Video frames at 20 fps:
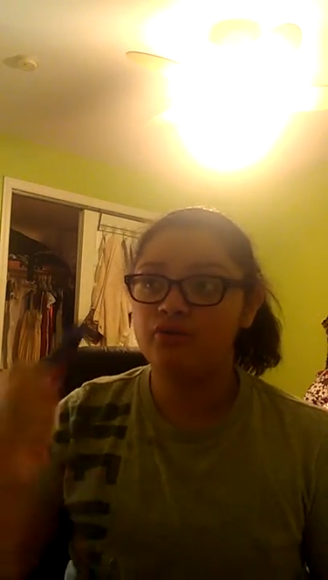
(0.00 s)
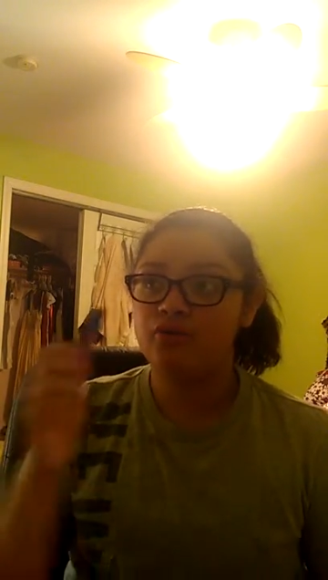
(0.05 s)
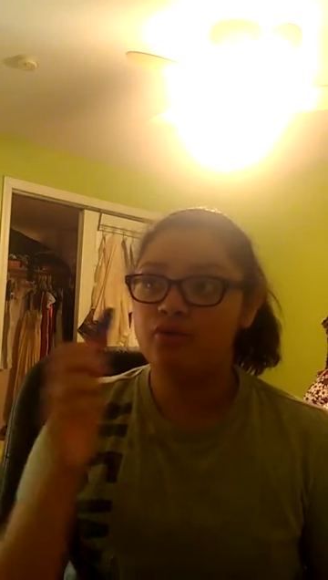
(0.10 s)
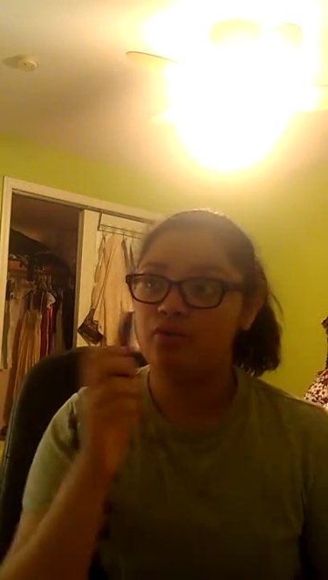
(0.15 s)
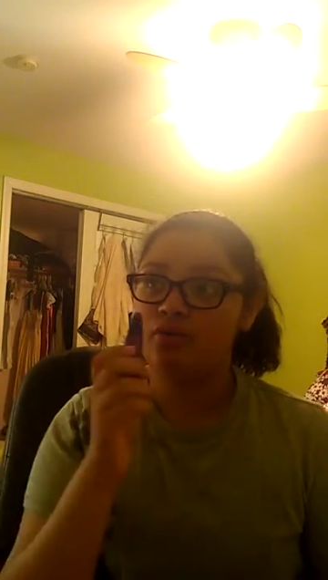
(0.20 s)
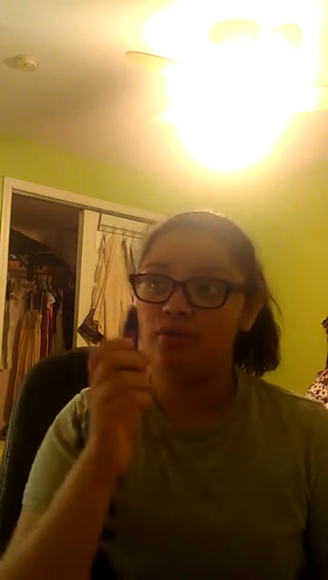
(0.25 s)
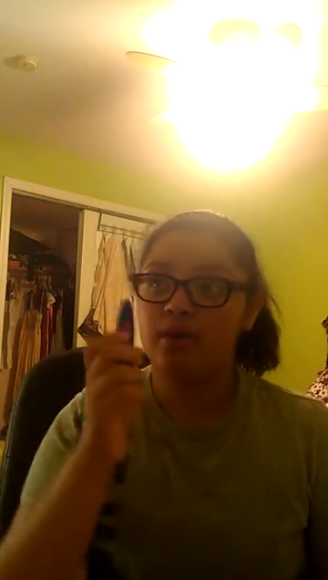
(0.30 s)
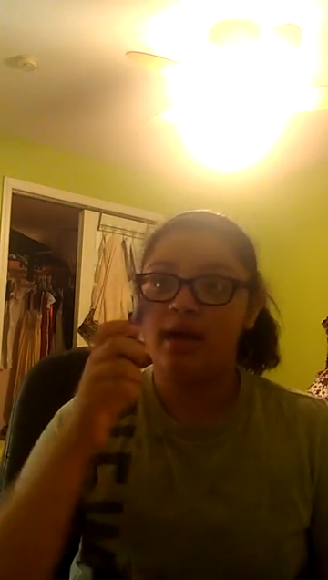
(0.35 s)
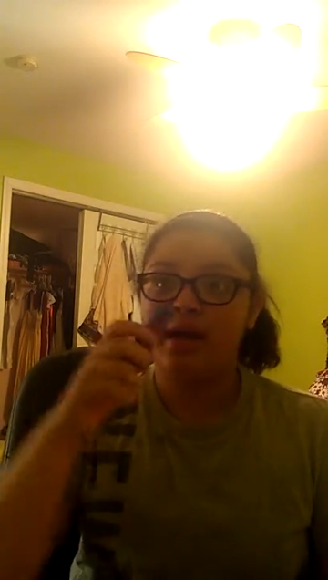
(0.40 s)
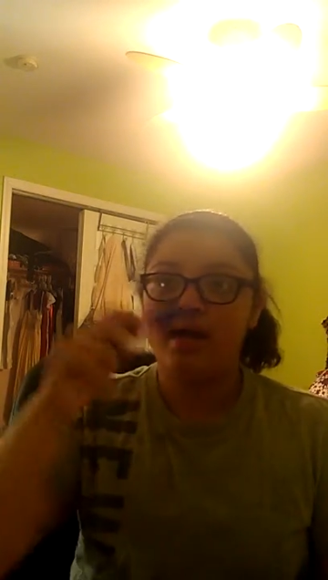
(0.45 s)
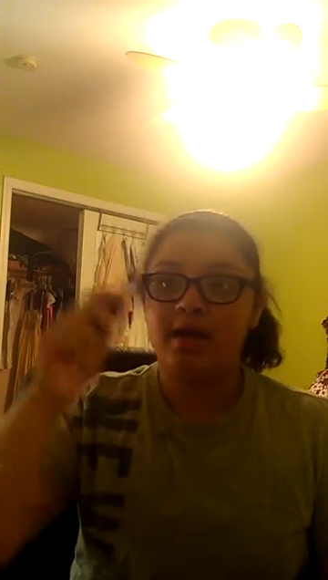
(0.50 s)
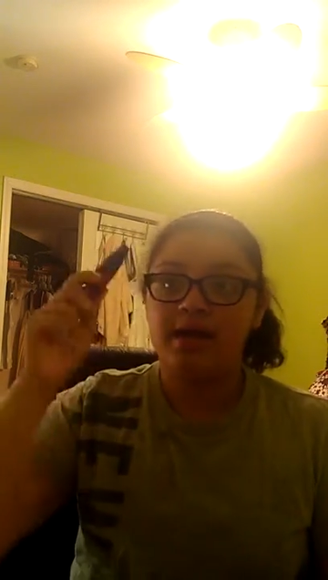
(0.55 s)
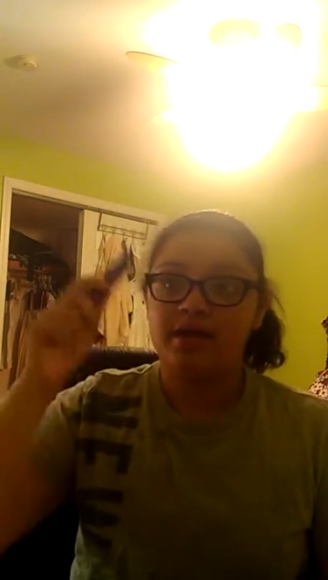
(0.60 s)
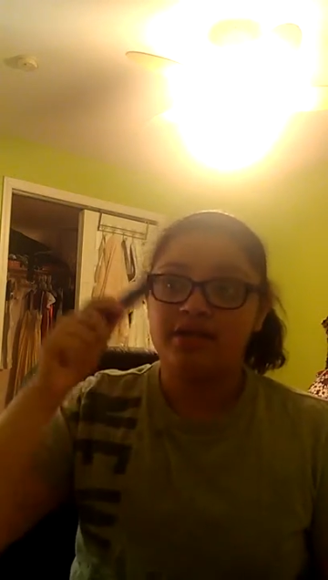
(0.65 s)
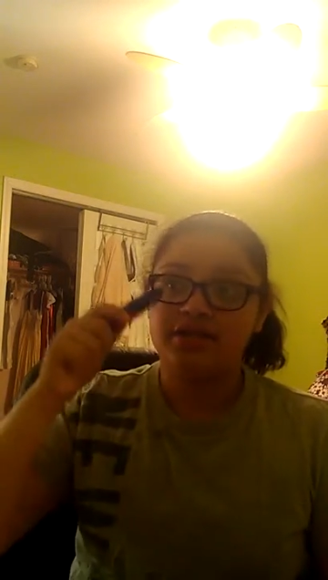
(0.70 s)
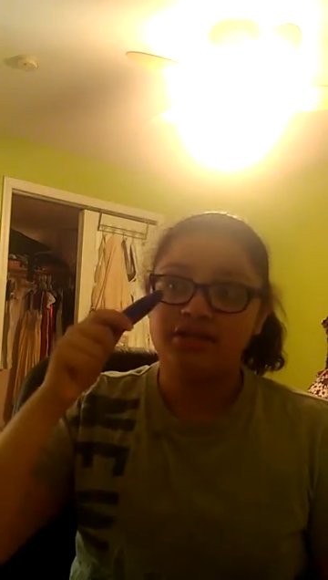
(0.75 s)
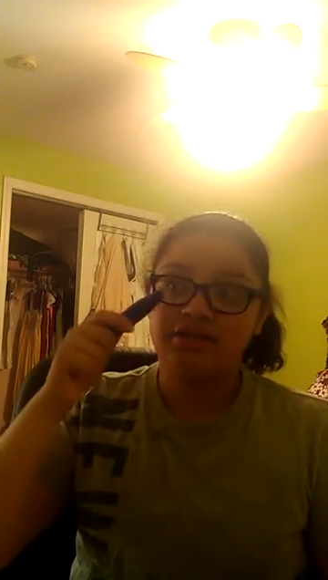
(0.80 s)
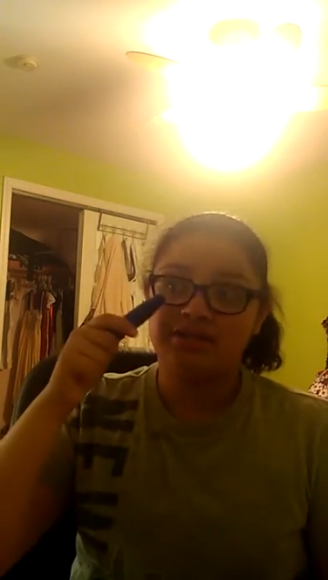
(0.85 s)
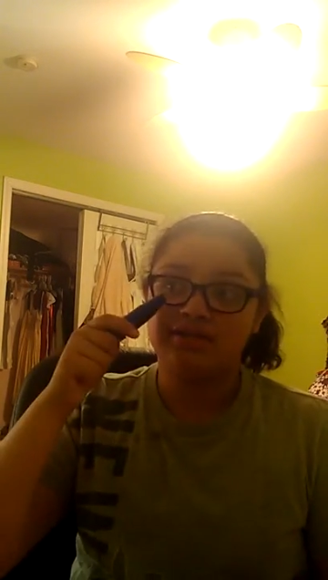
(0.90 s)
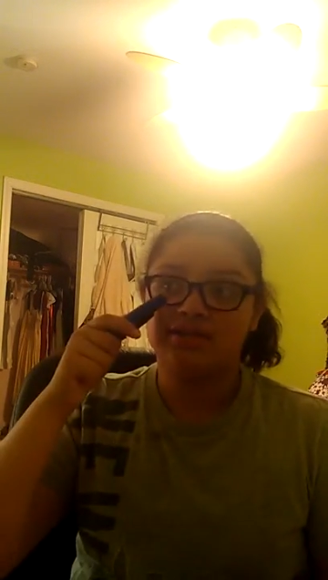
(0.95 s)
to
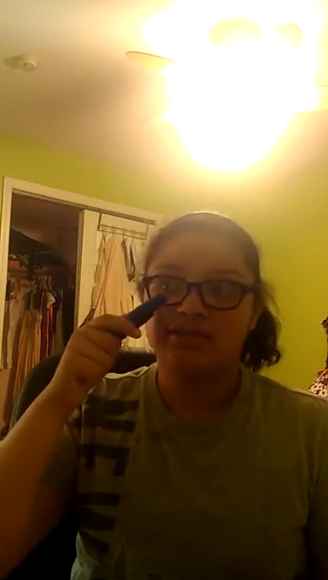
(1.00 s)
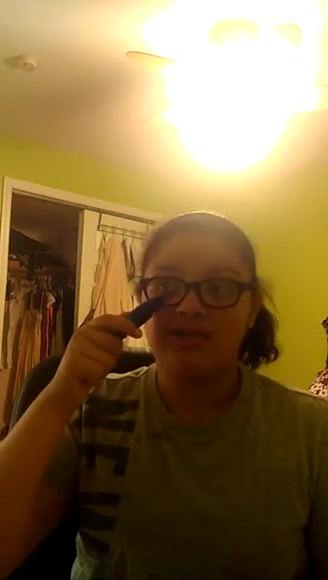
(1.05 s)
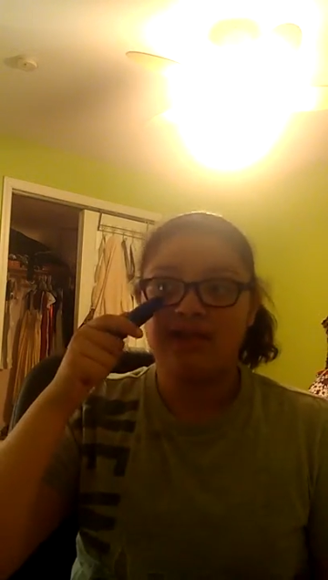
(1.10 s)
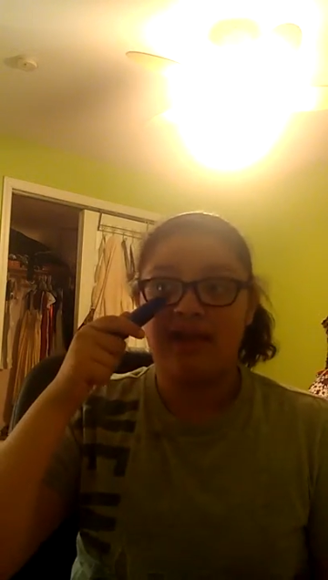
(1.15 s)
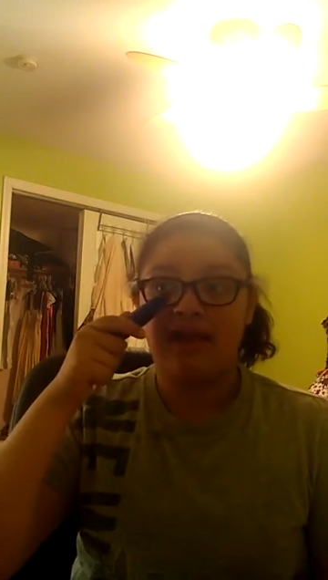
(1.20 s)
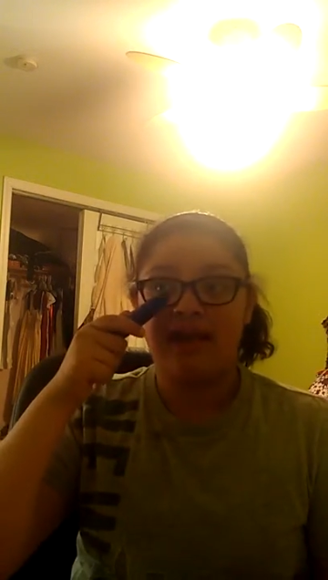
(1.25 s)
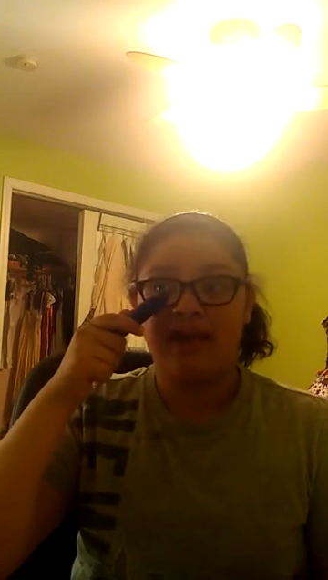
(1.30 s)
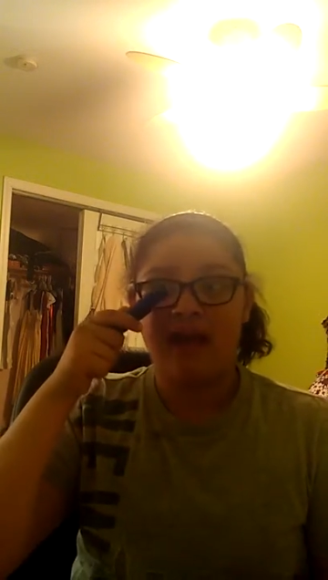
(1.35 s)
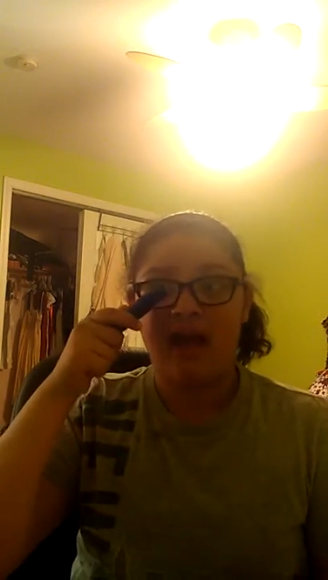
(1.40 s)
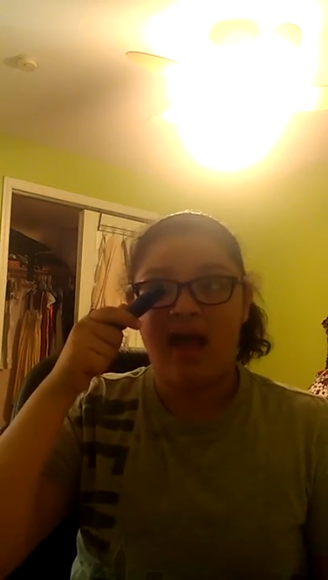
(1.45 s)
just, like,